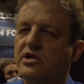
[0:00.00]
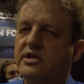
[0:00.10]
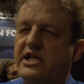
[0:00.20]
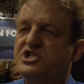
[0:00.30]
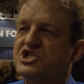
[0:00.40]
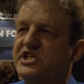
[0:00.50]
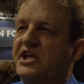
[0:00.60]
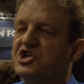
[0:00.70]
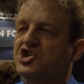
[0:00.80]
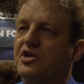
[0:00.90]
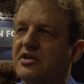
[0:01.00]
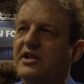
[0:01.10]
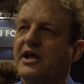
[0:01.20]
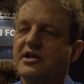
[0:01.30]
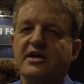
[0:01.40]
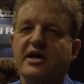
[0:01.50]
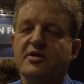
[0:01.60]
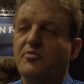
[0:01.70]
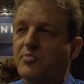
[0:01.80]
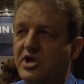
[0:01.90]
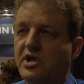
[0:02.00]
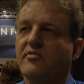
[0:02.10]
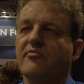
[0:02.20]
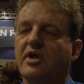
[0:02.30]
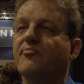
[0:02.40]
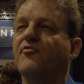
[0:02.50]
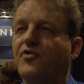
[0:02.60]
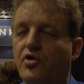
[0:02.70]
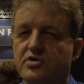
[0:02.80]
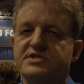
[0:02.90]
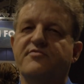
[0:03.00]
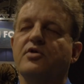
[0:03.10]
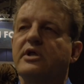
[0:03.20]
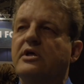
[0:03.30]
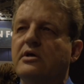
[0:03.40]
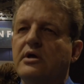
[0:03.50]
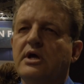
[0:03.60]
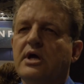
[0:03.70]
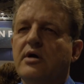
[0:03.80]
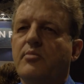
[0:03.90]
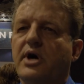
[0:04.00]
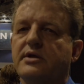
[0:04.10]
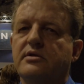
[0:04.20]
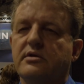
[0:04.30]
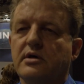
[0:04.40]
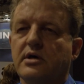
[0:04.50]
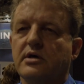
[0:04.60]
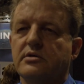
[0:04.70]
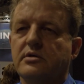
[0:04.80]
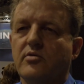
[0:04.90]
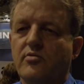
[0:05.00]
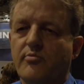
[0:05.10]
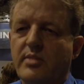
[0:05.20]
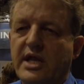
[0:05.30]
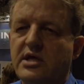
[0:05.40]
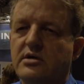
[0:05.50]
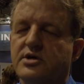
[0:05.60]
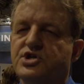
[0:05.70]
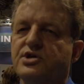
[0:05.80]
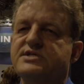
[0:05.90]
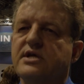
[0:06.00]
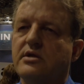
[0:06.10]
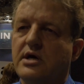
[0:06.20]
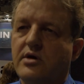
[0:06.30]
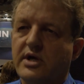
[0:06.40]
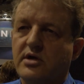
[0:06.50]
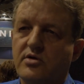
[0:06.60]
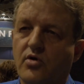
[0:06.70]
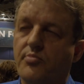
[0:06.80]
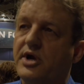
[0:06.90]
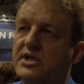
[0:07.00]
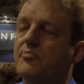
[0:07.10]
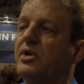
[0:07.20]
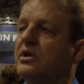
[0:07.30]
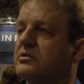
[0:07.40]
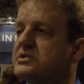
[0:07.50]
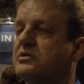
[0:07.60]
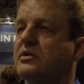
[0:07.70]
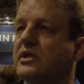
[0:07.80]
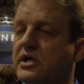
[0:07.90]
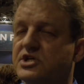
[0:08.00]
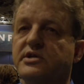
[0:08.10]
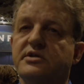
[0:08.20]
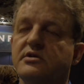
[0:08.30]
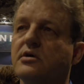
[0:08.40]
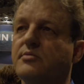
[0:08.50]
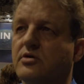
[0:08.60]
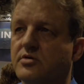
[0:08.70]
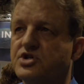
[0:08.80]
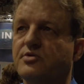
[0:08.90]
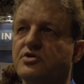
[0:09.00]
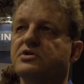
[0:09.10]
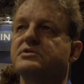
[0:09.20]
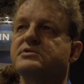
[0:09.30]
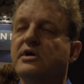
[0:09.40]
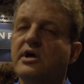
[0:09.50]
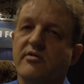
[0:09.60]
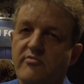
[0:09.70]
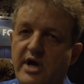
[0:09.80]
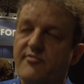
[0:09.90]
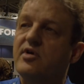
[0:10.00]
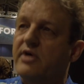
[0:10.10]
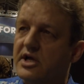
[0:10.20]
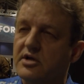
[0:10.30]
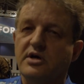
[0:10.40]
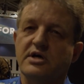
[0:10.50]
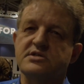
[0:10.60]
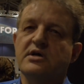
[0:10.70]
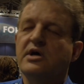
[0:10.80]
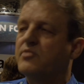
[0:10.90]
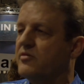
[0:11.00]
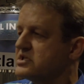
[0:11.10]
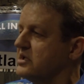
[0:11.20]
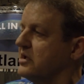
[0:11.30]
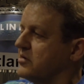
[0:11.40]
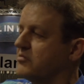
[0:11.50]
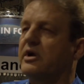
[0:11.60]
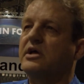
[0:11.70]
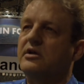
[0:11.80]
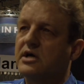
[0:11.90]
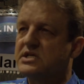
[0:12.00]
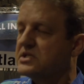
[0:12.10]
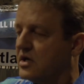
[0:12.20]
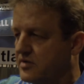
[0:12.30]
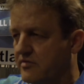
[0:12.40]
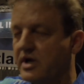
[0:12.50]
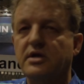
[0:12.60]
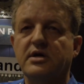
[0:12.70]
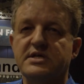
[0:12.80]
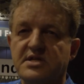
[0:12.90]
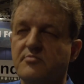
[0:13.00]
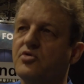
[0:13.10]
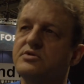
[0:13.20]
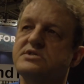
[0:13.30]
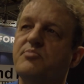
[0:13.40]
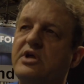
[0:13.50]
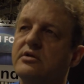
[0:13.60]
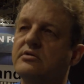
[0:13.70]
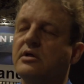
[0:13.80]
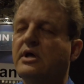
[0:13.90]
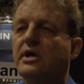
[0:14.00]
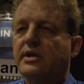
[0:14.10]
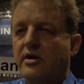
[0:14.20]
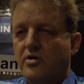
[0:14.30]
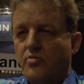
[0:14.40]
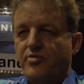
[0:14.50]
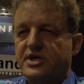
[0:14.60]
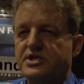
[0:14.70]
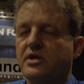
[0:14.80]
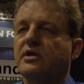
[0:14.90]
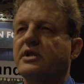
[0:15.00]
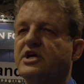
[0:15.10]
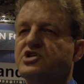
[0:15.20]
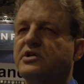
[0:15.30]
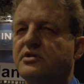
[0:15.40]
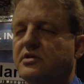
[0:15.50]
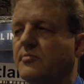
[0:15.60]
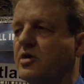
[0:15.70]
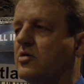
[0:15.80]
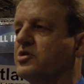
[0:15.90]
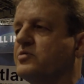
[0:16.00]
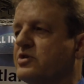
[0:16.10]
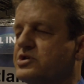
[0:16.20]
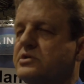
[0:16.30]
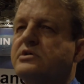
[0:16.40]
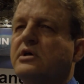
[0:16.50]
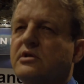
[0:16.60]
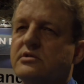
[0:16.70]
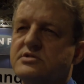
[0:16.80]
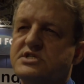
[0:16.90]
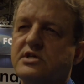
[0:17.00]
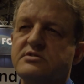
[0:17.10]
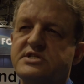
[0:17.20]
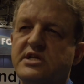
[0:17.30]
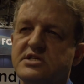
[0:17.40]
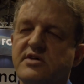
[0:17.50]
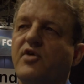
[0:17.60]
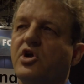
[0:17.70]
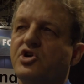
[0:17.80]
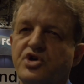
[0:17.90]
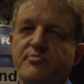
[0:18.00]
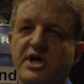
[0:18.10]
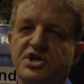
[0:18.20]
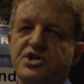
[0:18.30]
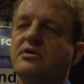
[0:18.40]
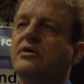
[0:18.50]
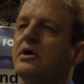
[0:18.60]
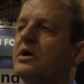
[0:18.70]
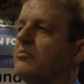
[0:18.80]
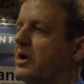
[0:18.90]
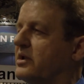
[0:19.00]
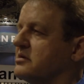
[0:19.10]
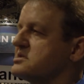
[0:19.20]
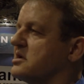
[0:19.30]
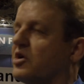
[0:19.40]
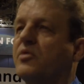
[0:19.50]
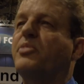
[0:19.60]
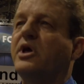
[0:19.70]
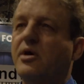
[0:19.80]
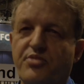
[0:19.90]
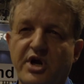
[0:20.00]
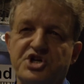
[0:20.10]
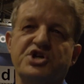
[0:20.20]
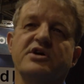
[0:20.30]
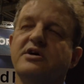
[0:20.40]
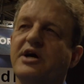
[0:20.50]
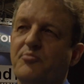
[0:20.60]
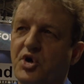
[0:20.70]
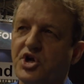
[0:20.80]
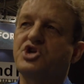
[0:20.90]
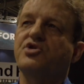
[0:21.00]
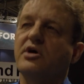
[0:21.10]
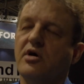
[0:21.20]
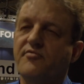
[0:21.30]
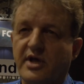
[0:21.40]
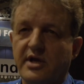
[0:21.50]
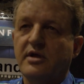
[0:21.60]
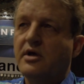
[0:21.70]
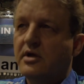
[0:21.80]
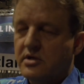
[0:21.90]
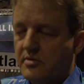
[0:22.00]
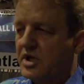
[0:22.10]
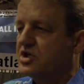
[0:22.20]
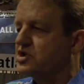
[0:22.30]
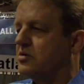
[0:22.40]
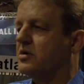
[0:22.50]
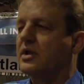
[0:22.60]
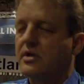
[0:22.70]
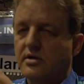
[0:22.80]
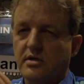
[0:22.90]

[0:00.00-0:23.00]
legislation that can be enforced fully, but many countries are now incorporating peatlands into their nationally determined contributions. Having recognized, previously they don't recognize, now they're recognizing the importance of peatland, they're incorporating into their nationally determined contributions. Those are still seen as a voluntary measure, but there's a lot of peer pressure and monitoring of that to make sure that